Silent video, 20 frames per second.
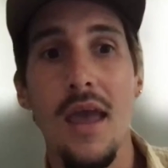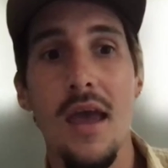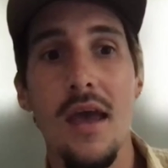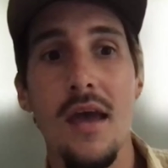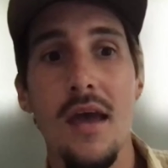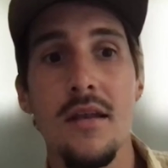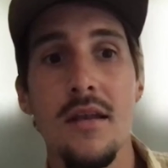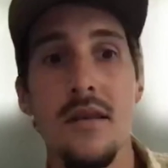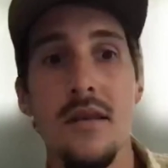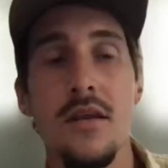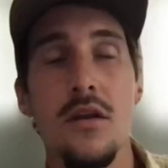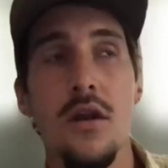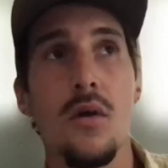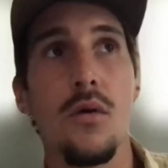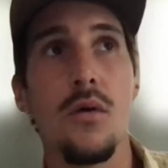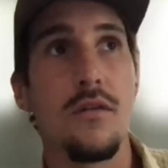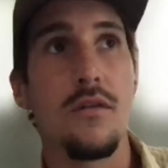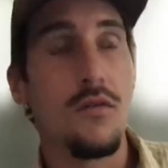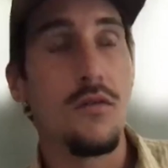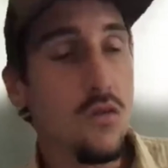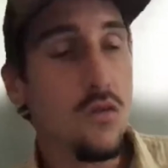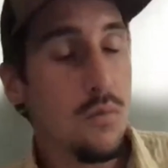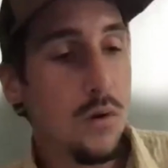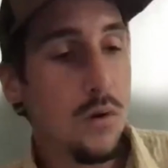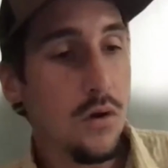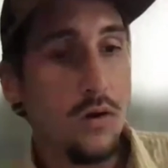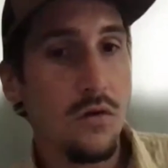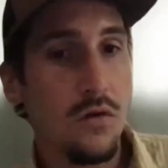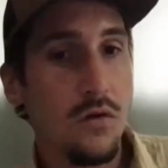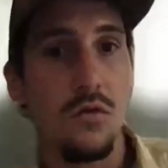can
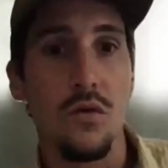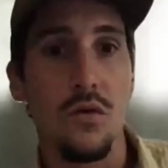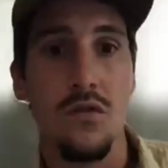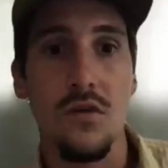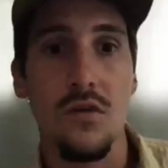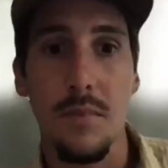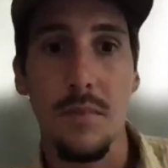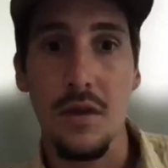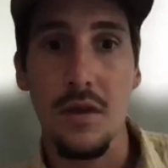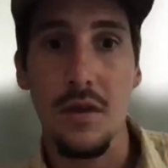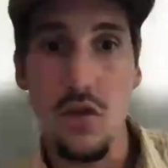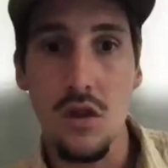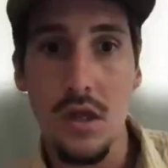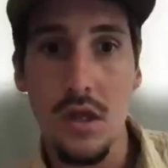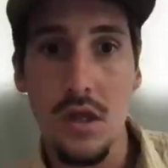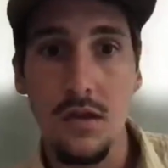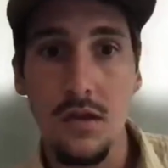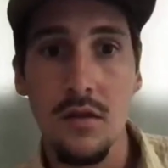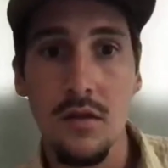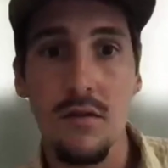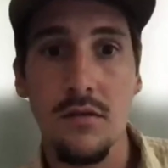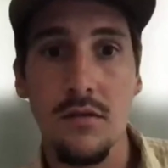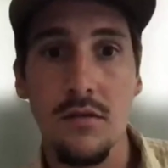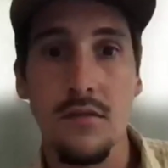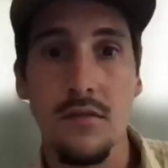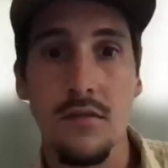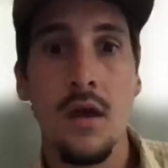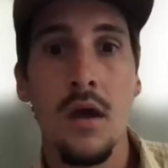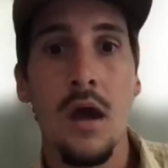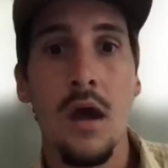consumers or
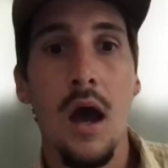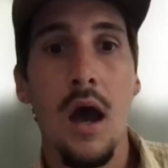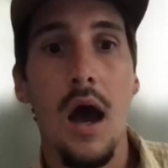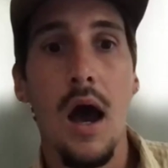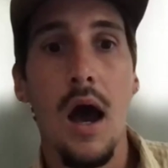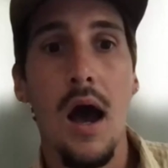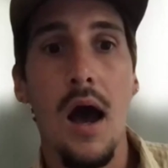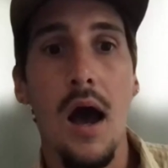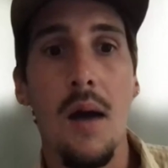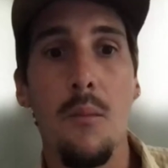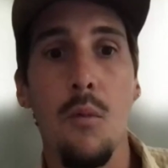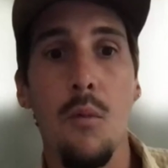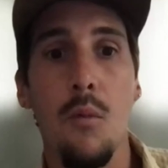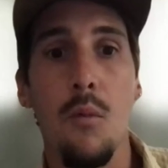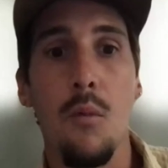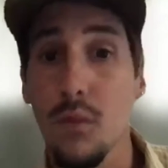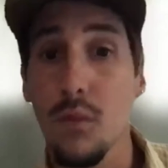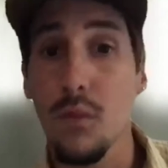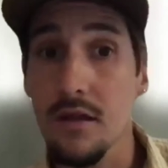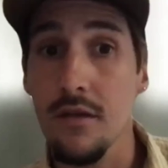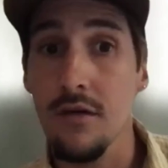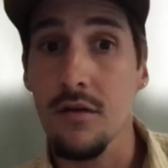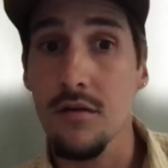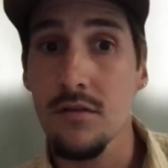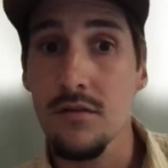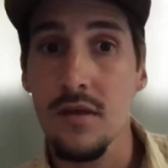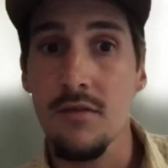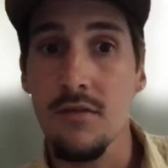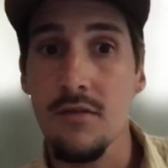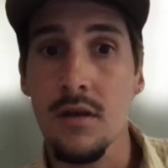CPGs or
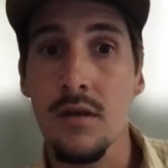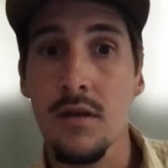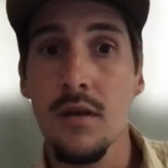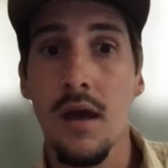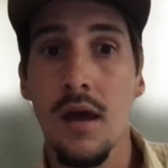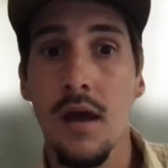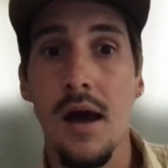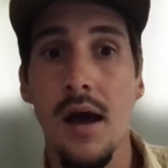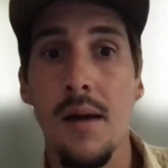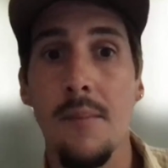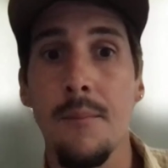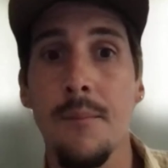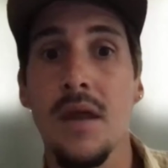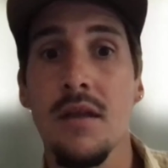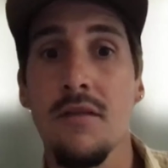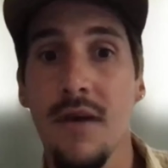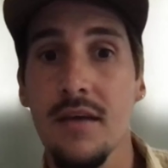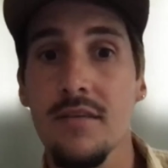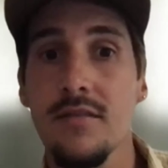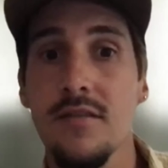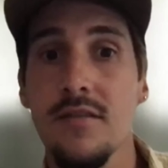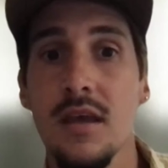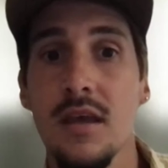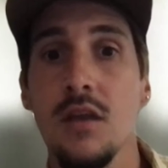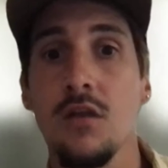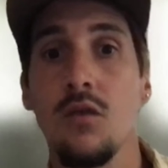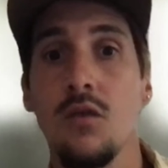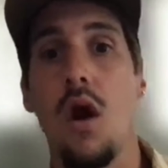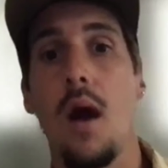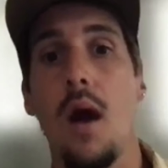retailers even
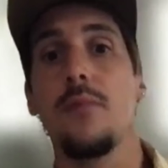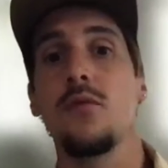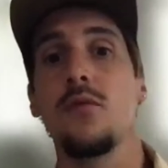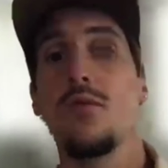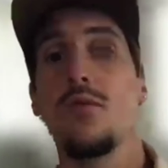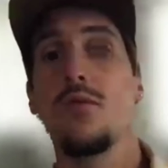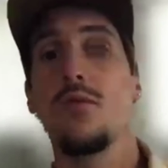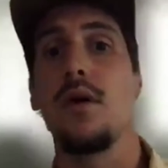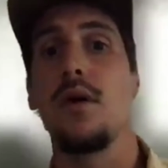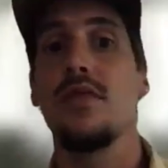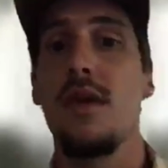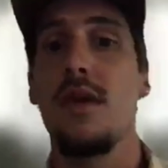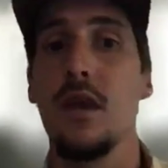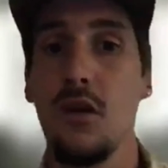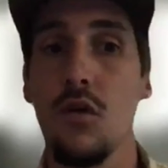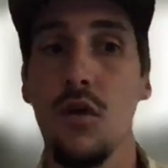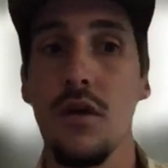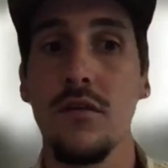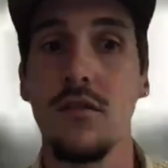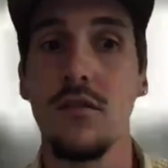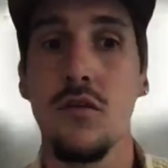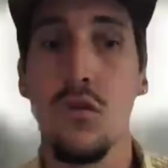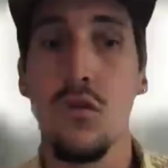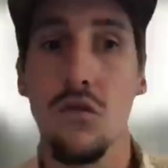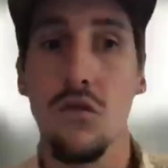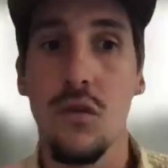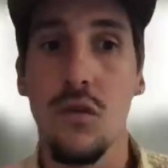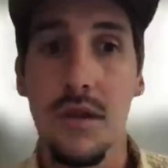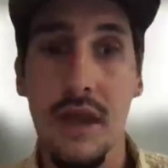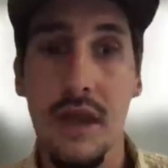investing in crops with
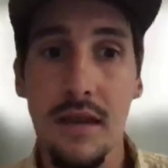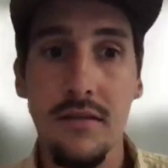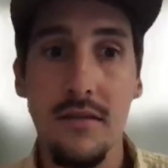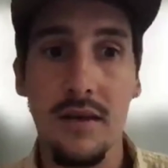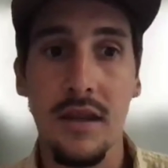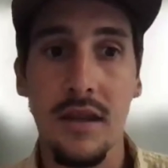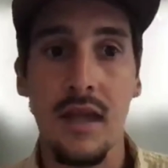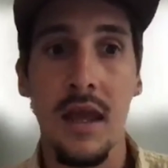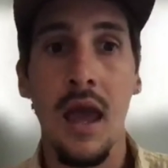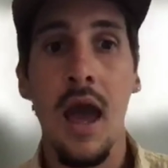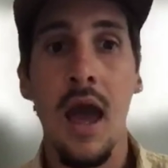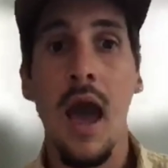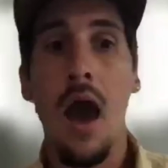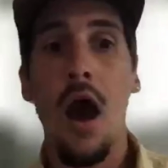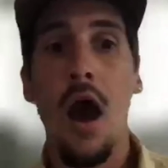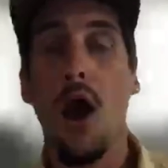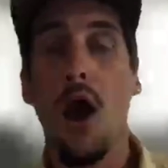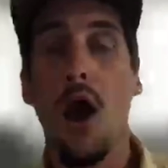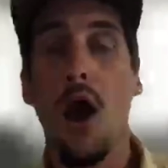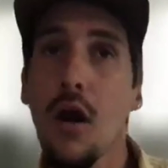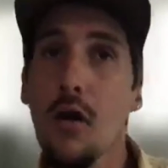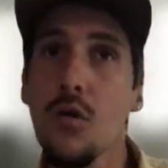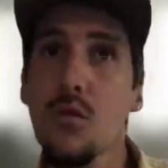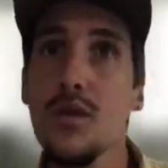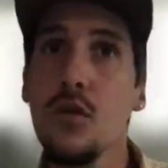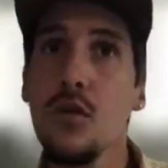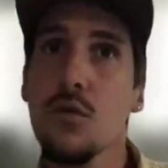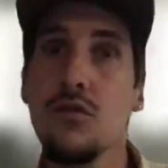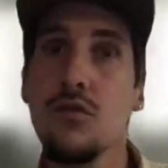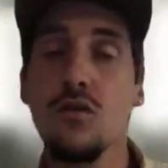increased nutrient density, or
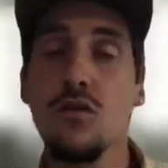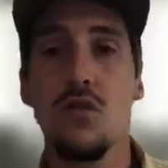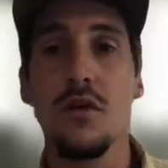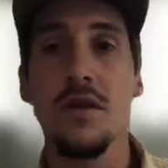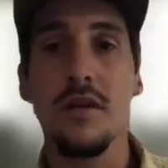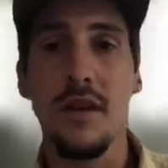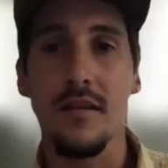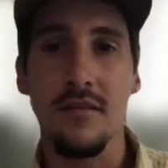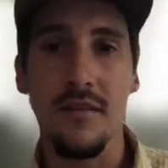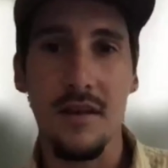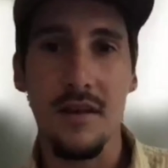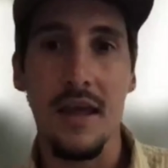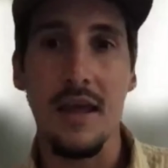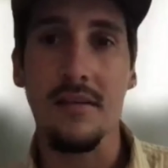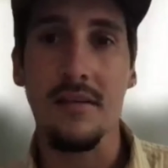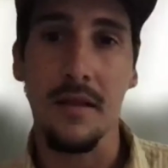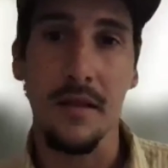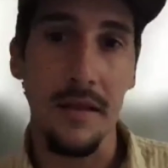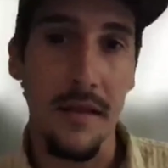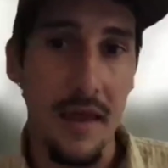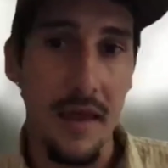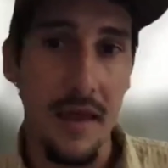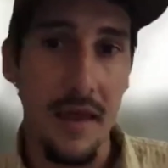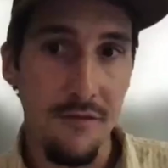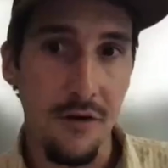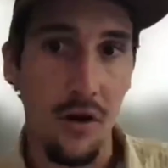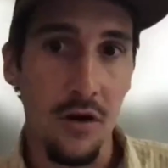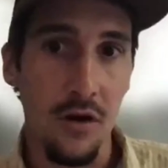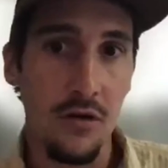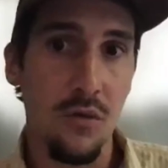how can we use nutrient density as a
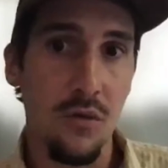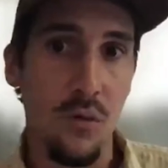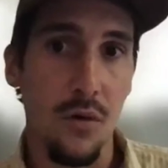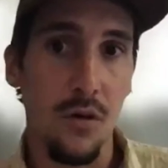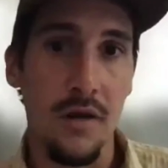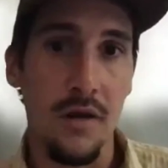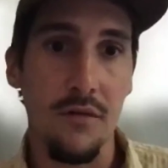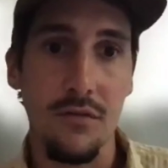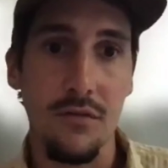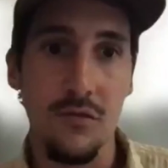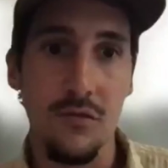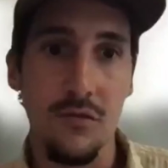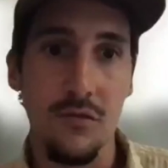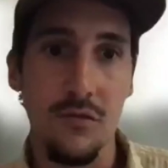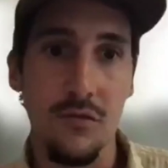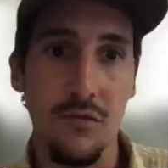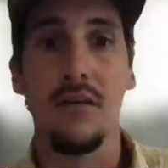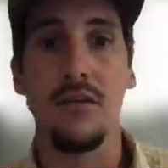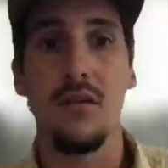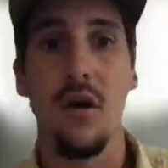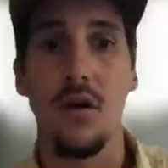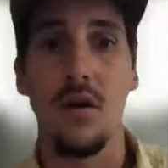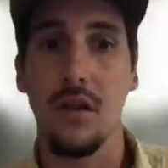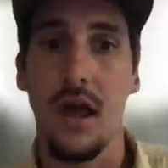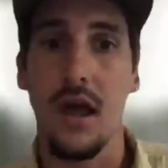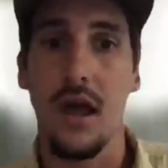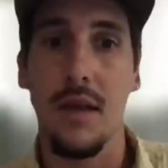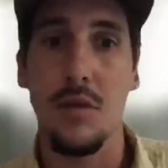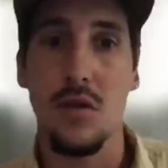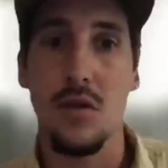lever sort of to
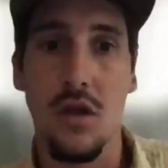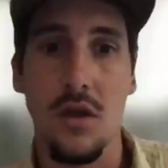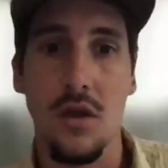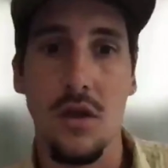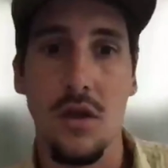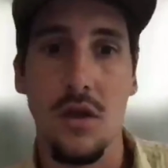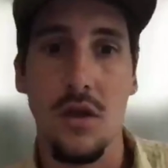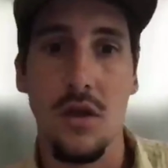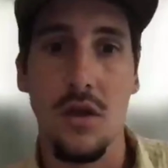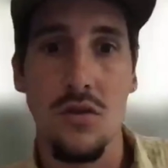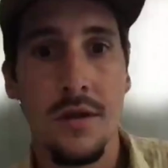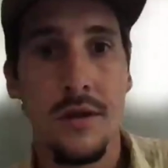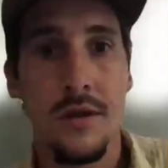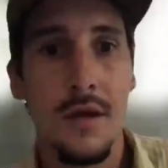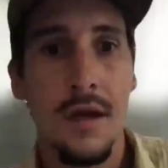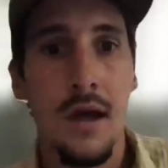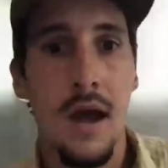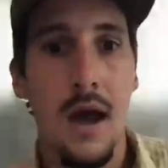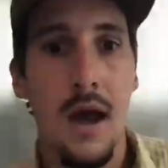act on climate change?